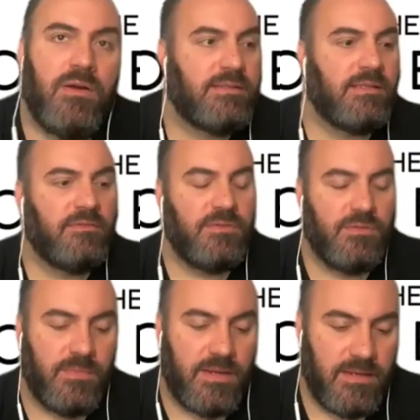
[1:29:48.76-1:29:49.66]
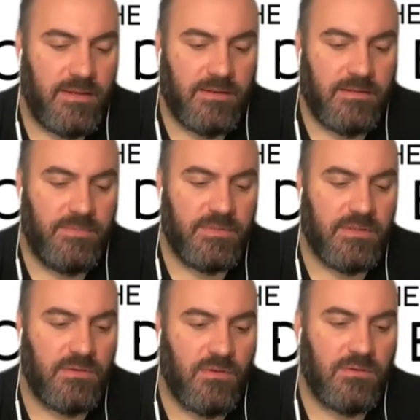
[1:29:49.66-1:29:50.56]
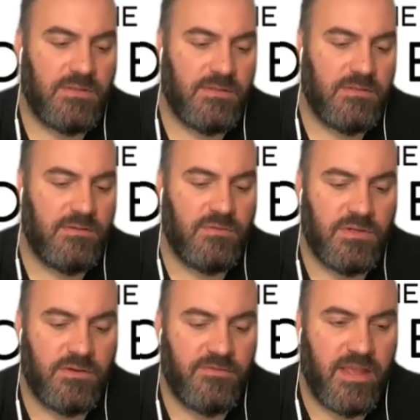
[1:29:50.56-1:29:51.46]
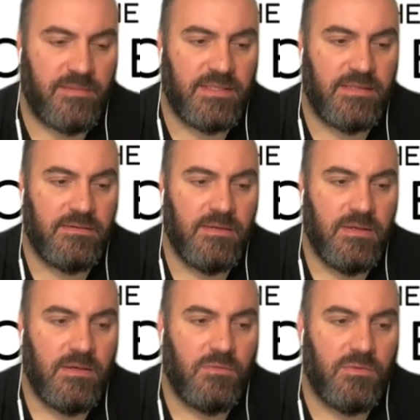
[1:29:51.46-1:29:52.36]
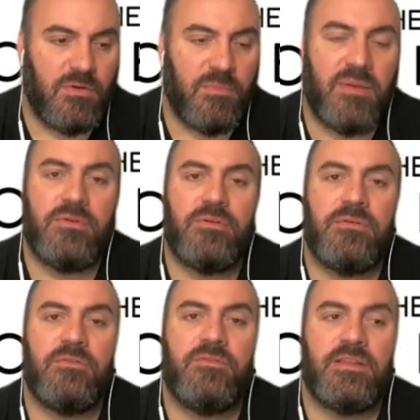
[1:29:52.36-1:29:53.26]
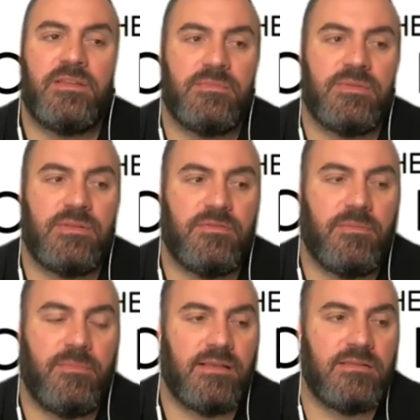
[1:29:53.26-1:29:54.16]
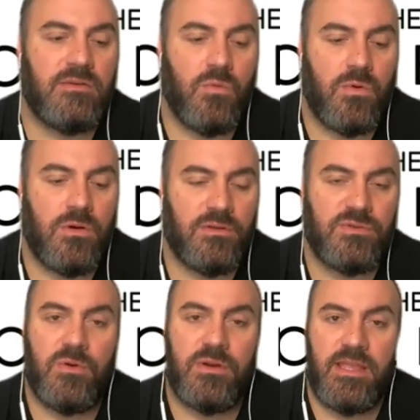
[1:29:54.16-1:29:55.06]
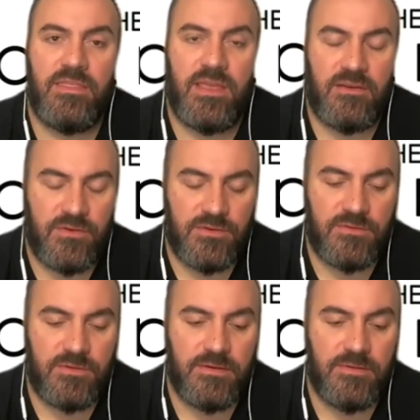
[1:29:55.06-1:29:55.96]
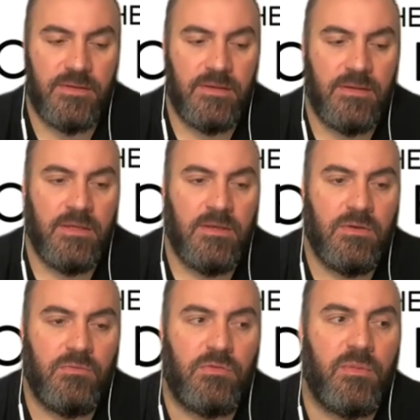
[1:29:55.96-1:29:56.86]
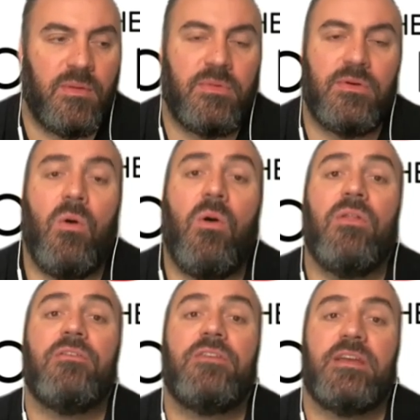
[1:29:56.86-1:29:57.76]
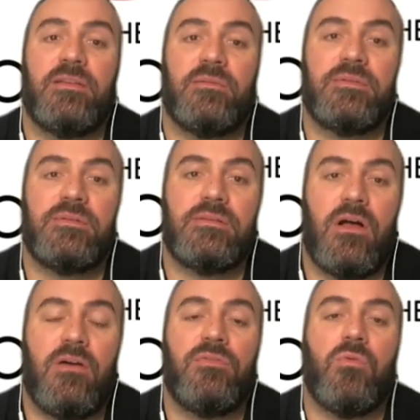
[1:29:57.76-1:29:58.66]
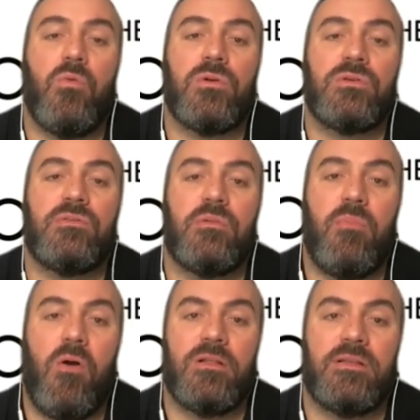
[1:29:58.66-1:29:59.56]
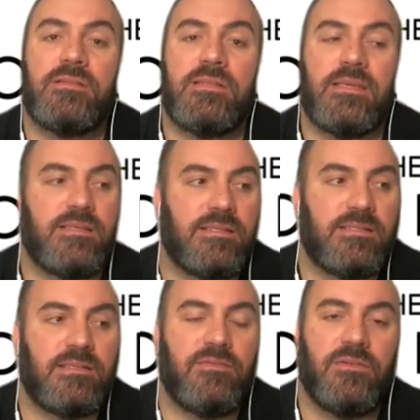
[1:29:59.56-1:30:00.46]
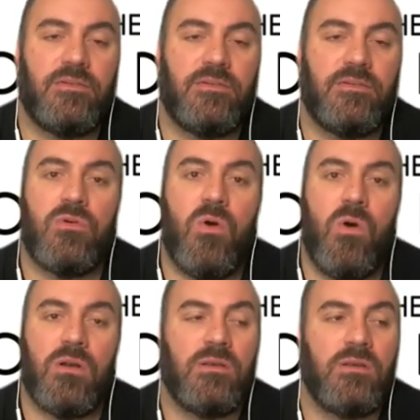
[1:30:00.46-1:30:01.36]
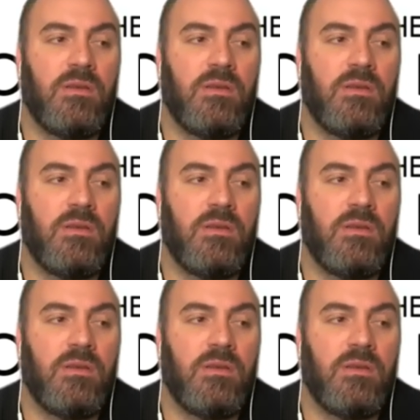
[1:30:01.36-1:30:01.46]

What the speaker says: want to give you my deepest condolences to you and your family. We remember the victims of the Bosnian War on the 28th anniversary. We remember all the victims of the wars of the Balkans, the innocent civilians that were caught.